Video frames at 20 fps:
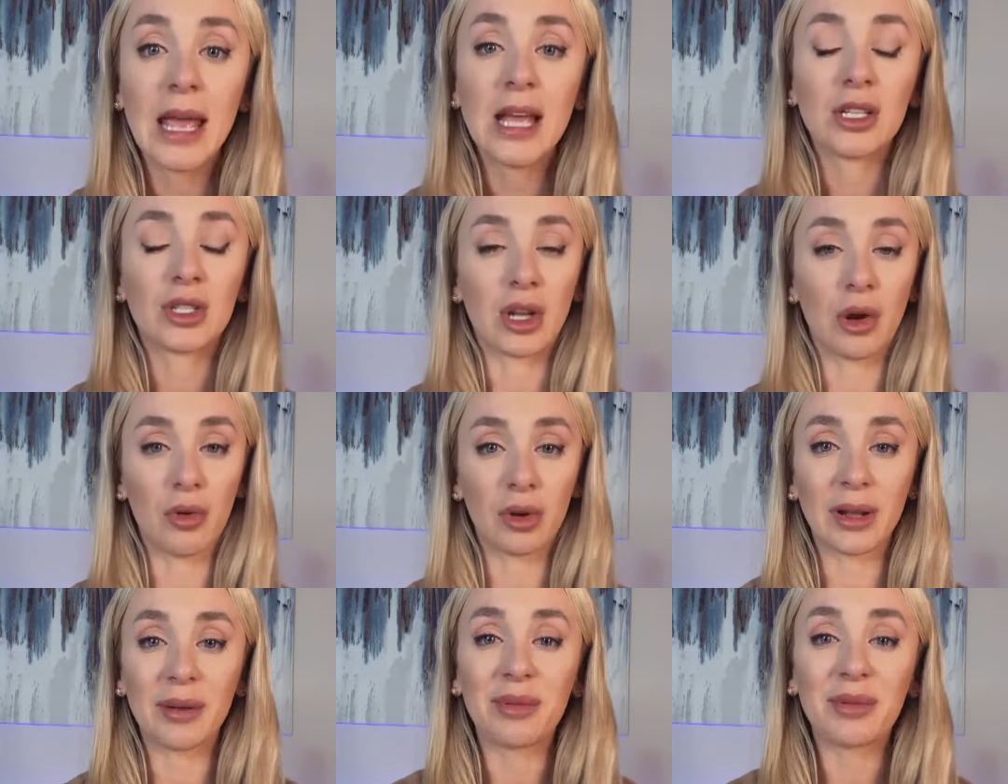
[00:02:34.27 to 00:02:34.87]
So I
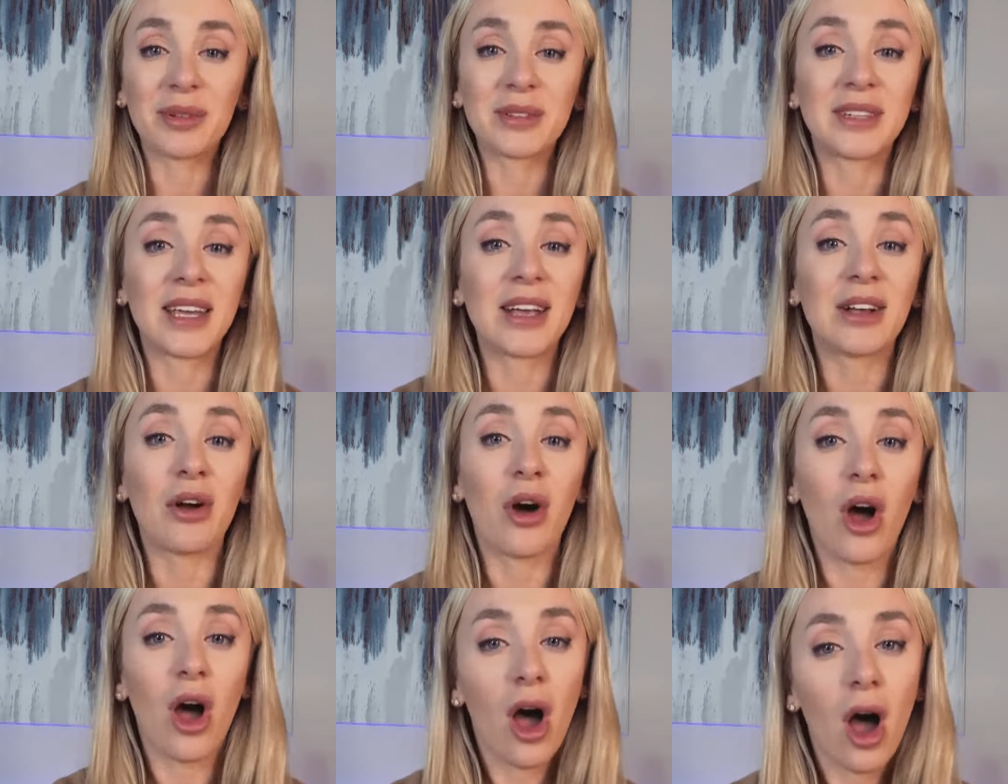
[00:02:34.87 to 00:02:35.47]
want to
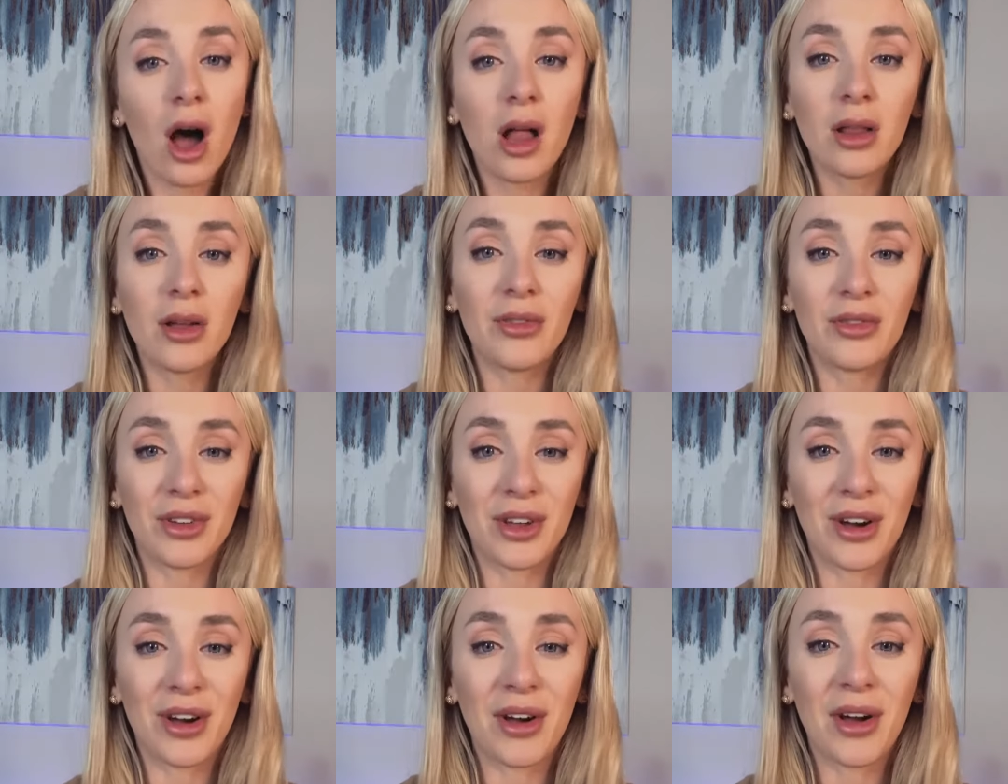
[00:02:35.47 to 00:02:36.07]
take all
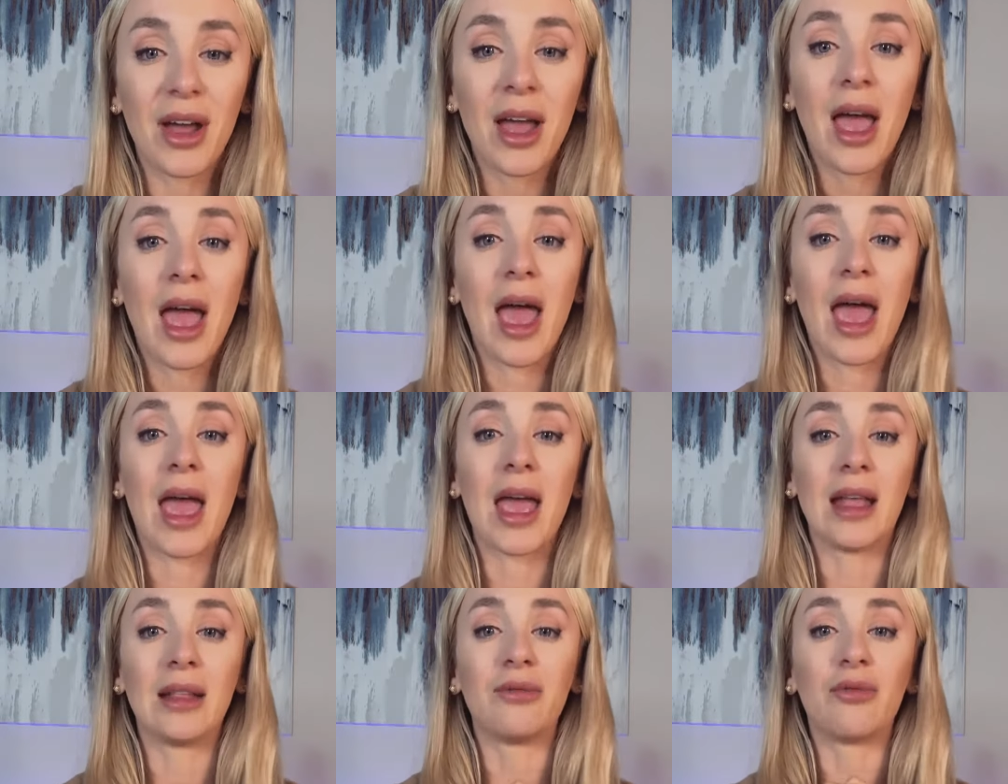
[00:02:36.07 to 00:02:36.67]
of y'all
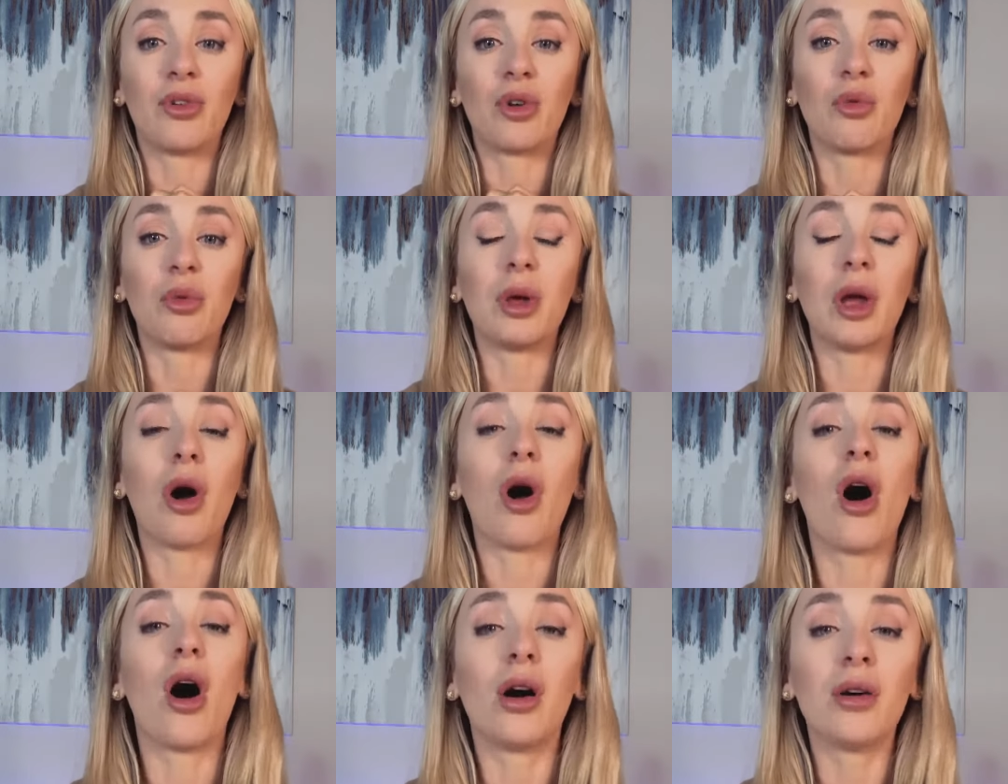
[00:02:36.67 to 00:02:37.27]
and for
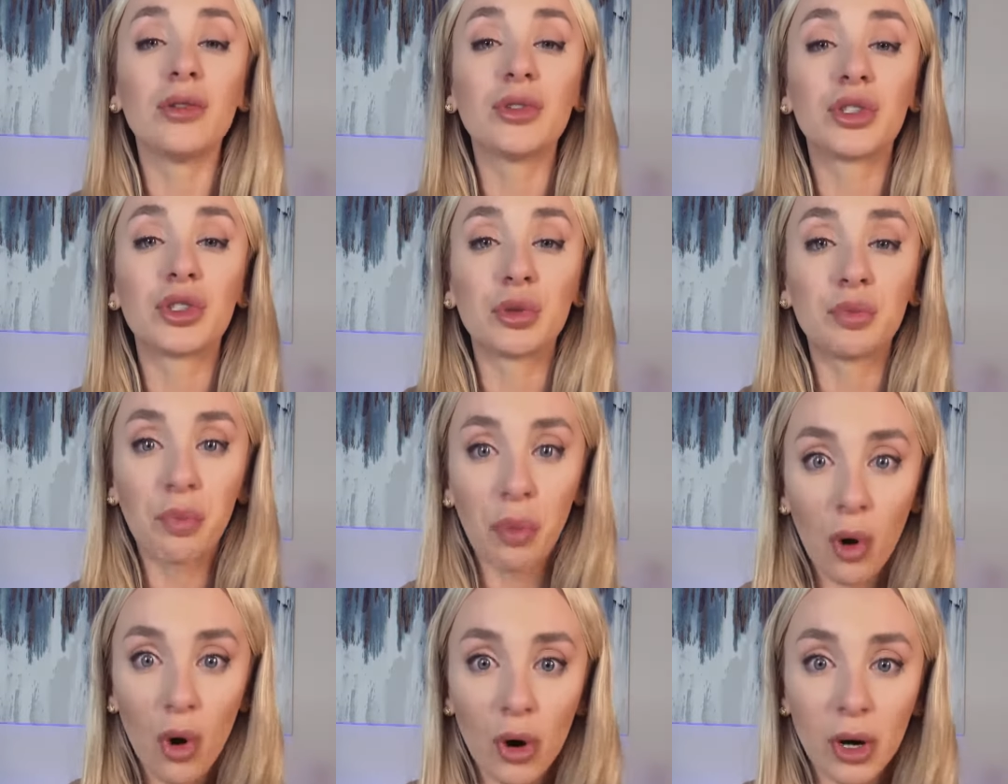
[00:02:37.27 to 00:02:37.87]
we all
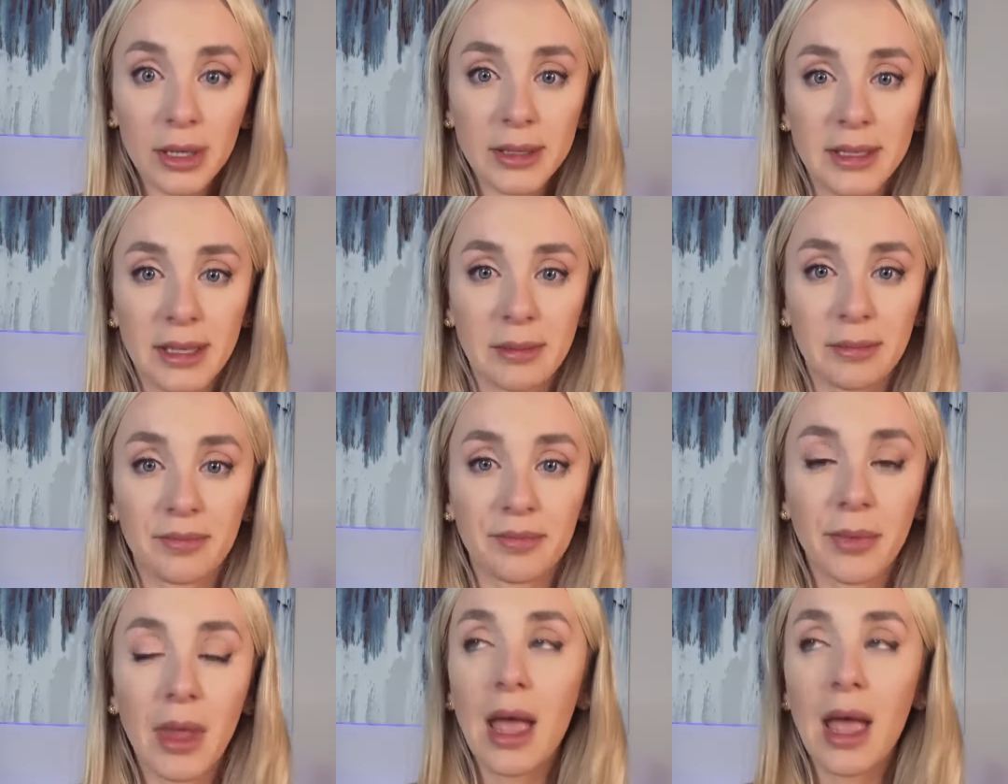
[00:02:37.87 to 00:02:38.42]
support them.